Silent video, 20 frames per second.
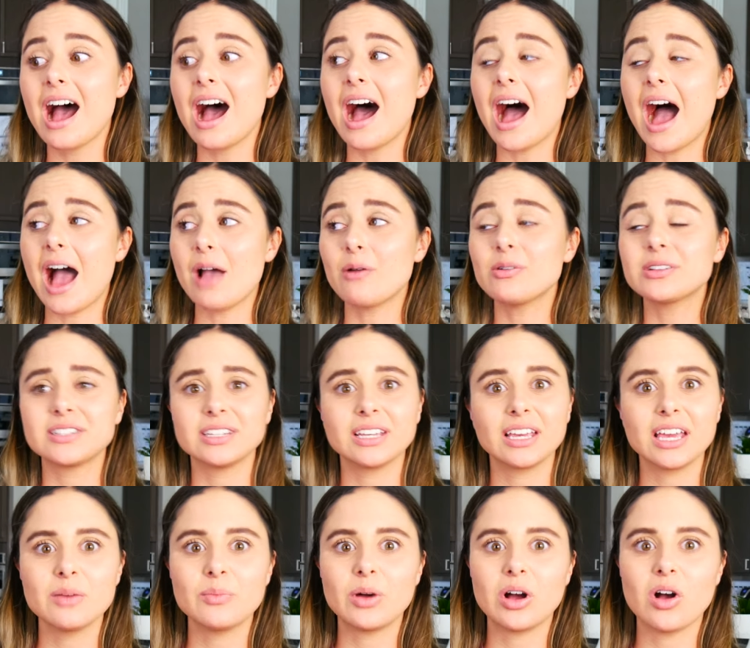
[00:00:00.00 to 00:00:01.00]
I was
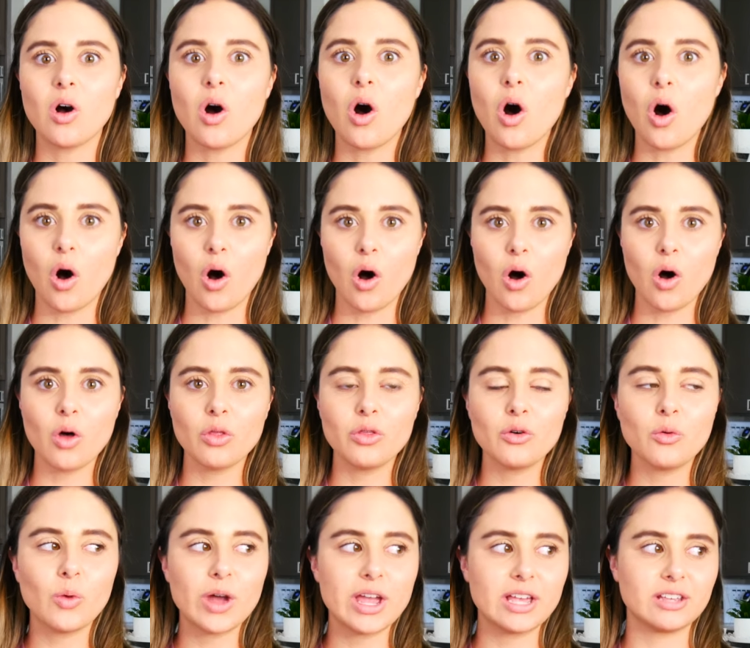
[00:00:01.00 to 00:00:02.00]
thinking about all
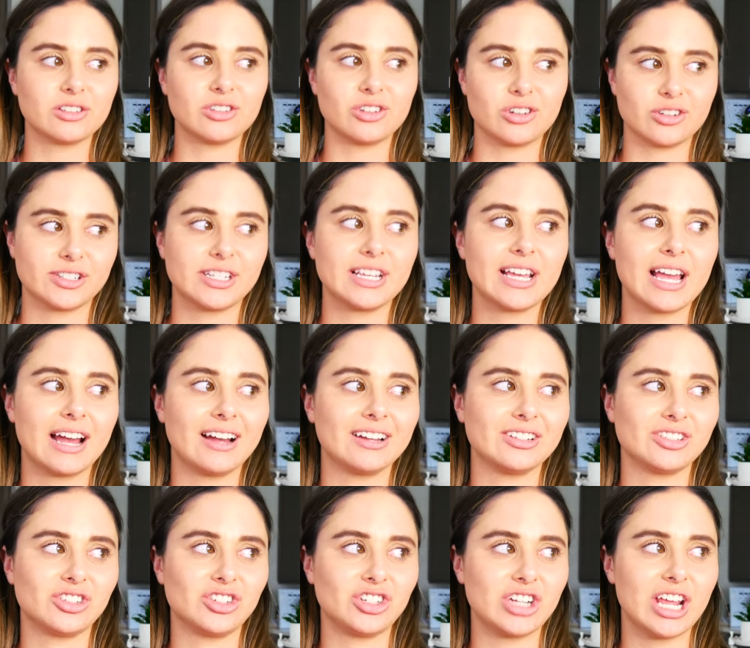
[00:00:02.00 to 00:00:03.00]
the ways nursing
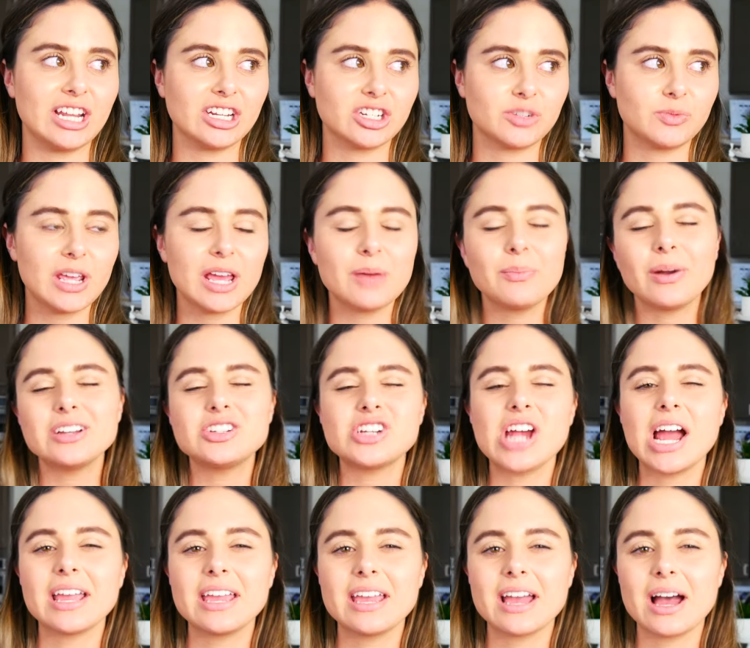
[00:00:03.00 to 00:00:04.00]
has changed me and by
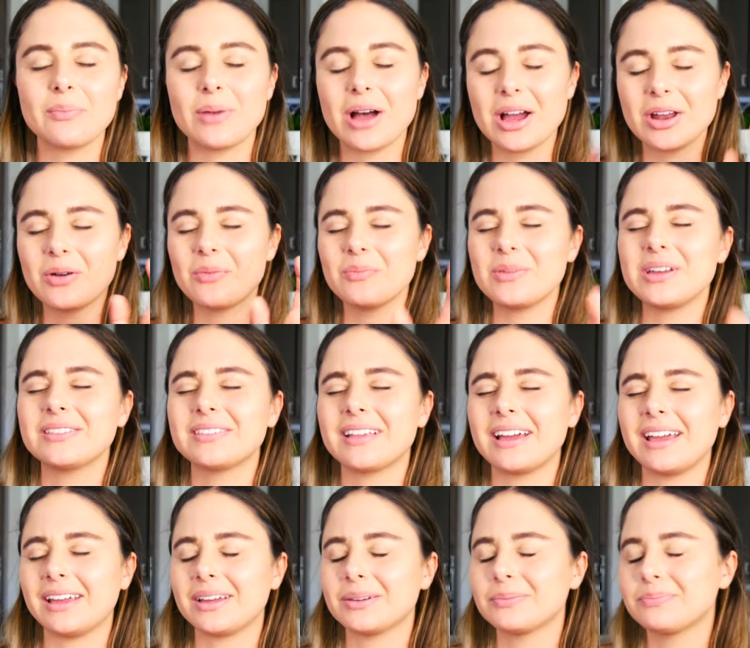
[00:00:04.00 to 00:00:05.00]
jacking up I don't mean
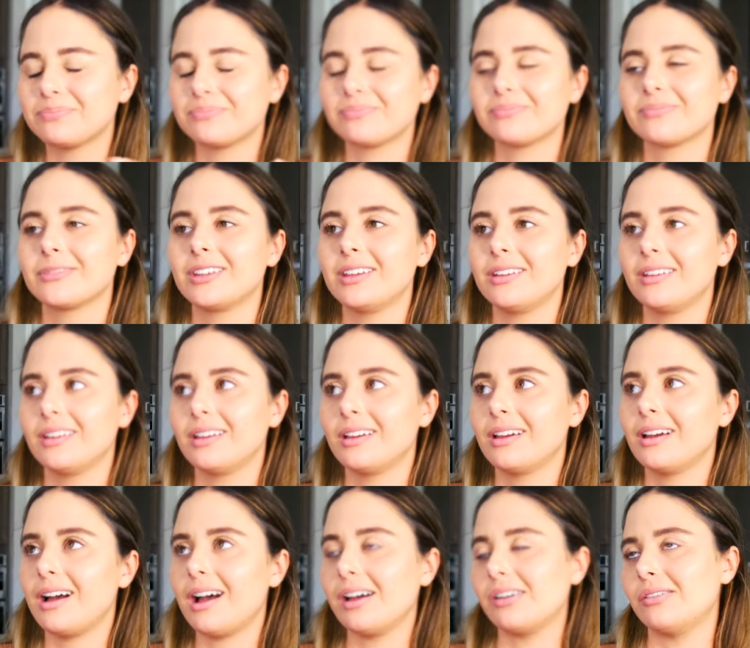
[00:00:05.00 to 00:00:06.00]
like
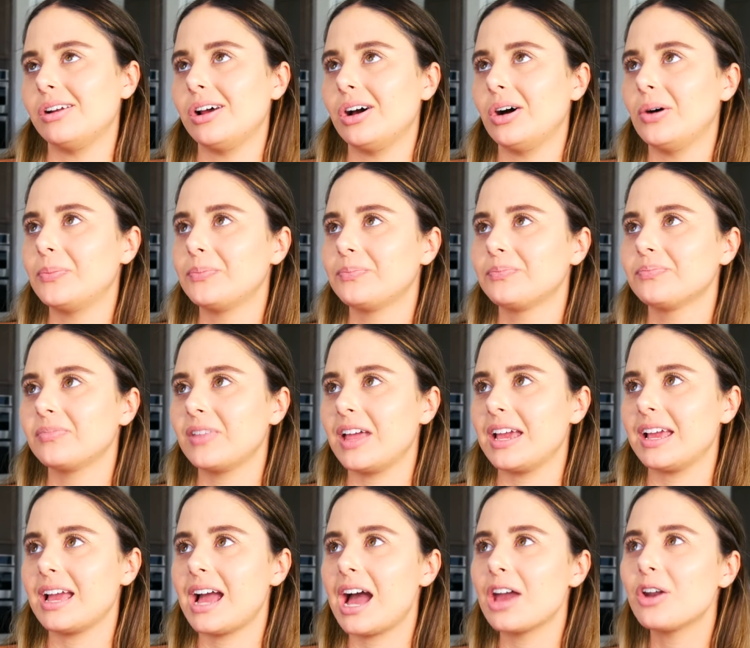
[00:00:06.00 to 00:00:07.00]
I don't know
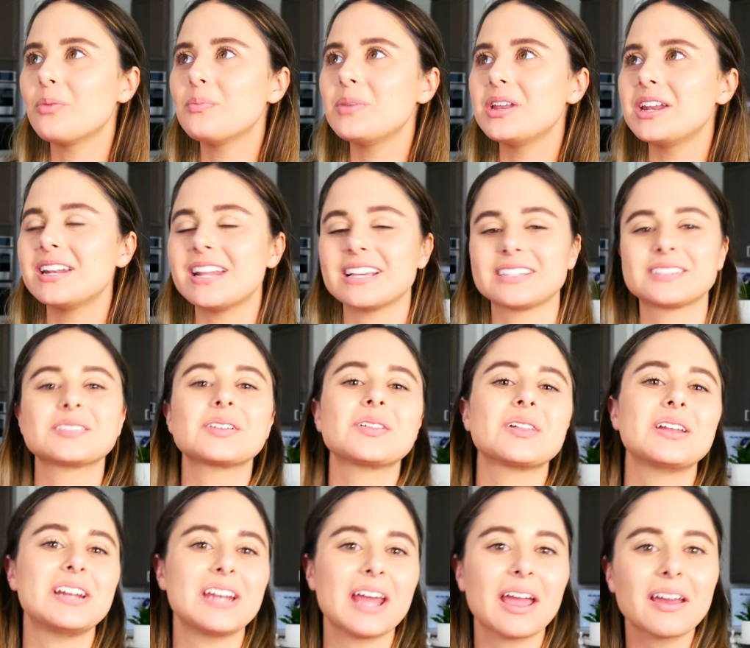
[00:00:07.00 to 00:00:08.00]
like I don't mean it
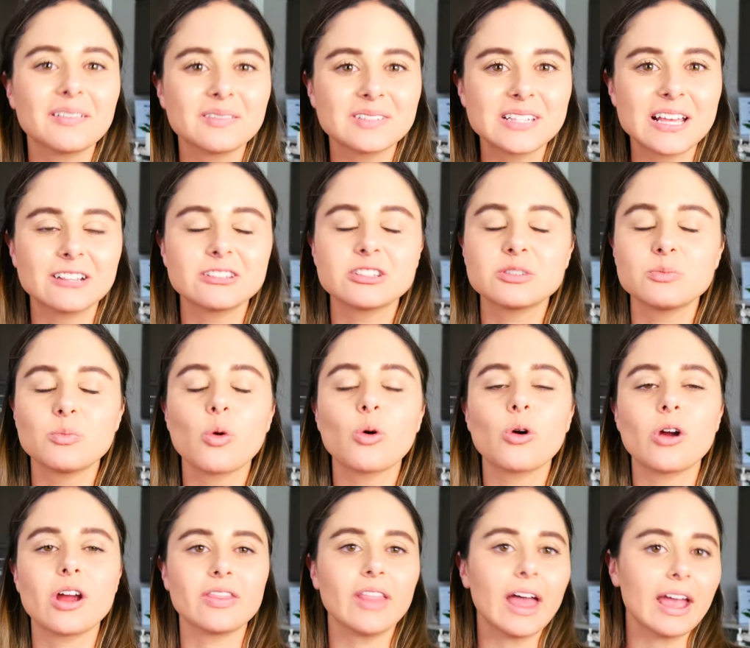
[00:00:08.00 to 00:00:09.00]
necessarily in a negative sense,
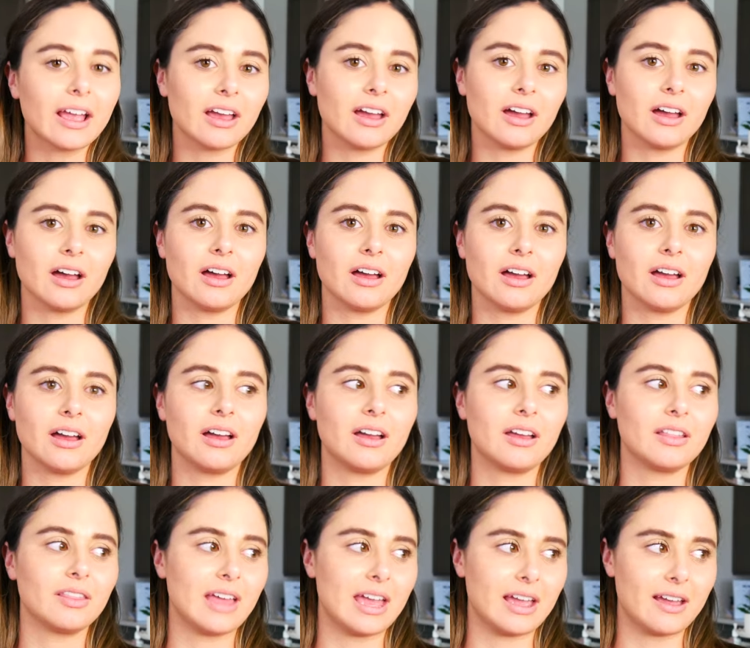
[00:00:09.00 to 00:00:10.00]
more in like a
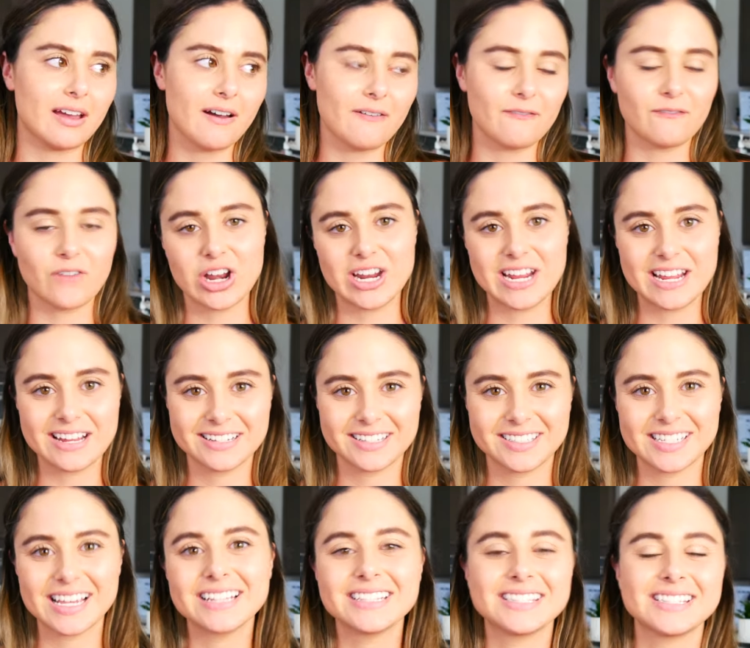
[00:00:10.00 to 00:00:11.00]
like a funny
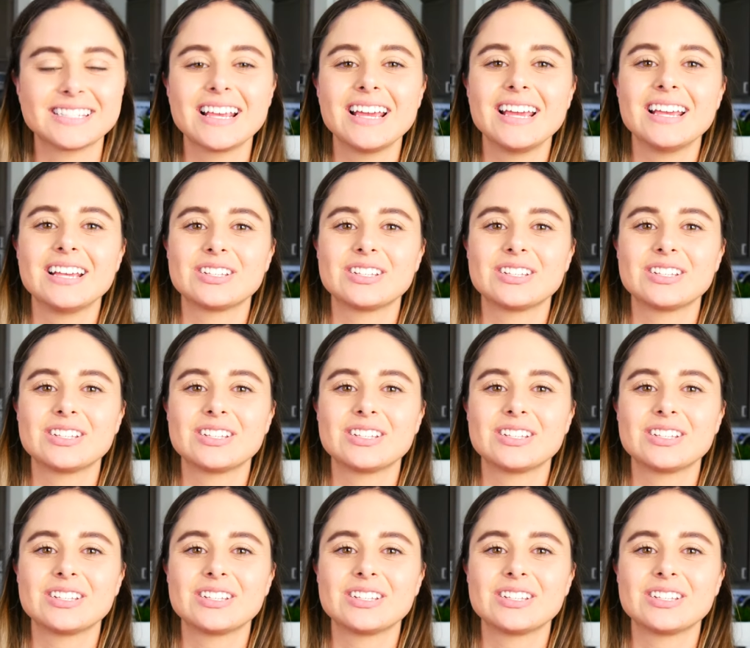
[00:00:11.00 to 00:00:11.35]
sense.